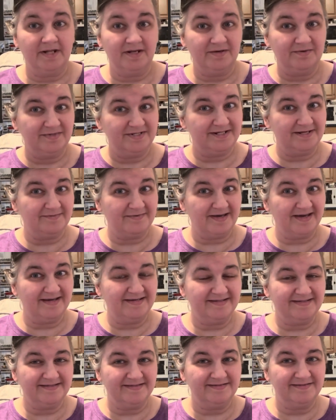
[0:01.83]
What's up,
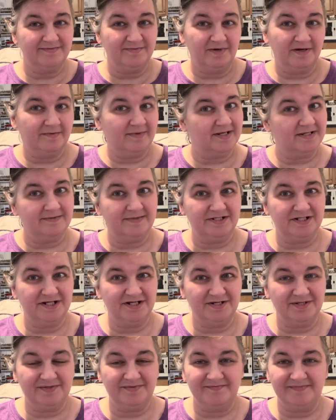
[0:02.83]
guys? Welcome back to my
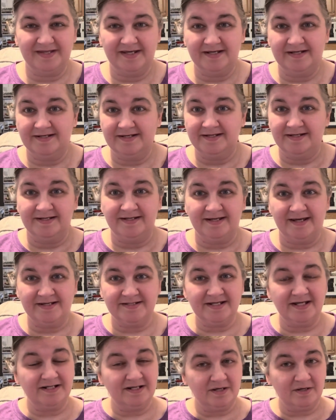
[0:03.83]
channel. Yes,
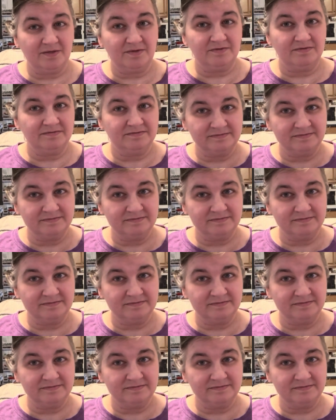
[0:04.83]
I know.